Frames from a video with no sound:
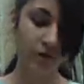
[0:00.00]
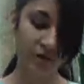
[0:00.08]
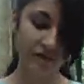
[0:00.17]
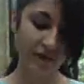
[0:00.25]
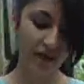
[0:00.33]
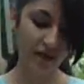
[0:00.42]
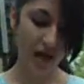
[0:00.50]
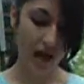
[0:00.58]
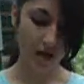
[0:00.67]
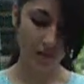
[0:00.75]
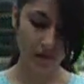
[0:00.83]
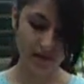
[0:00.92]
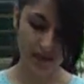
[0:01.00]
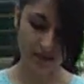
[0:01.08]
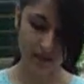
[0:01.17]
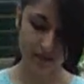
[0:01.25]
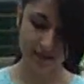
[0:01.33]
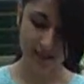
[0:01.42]
North Vietnam was
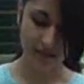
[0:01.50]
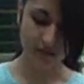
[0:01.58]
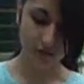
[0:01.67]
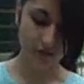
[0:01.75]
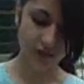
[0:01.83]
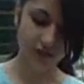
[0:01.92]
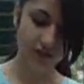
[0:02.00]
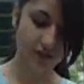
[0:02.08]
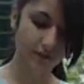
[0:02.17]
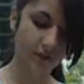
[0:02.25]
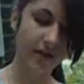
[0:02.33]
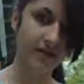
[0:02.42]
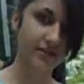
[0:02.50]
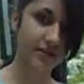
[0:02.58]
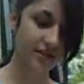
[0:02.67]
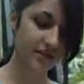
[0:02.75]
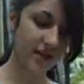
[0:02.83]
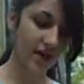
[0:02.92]
able to send soldiers and supplies to
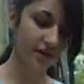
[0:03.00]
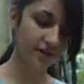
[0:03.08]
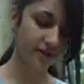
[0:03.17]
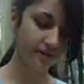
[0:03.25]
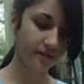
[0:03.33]
the south.